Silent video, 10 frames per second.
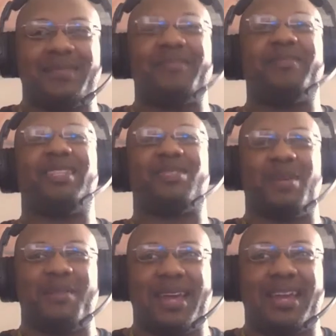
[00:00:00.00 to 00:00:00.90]
she's
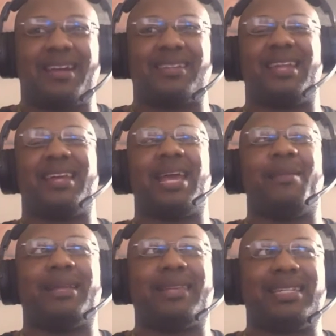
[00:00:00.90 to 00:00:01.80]
one of the main characters in that
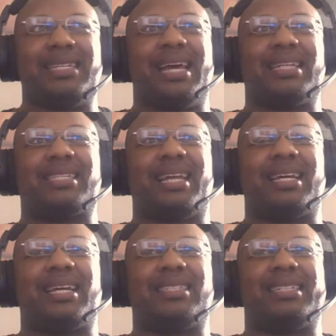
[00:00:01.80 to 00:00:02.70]
game, and I think she has
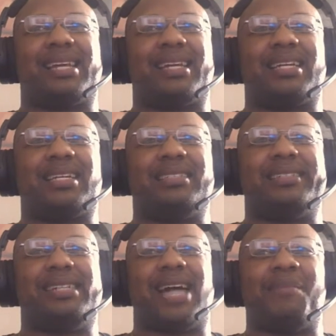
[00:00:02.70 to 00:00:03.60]

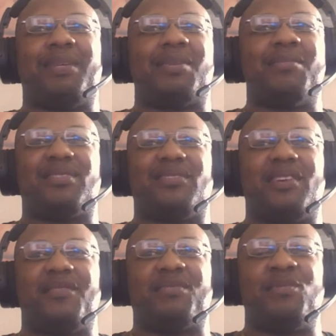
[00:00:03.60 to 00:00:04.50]
she copies some
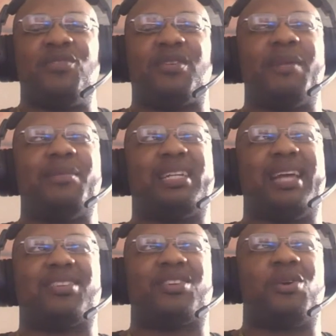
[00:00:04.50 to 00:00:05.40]
of his moves, or maybe she
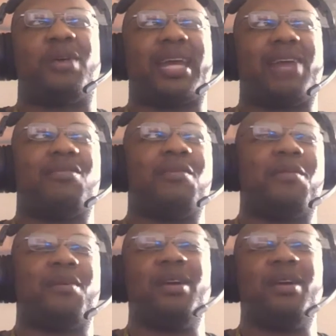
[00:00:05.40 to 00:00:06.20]
has her own. I can't remember.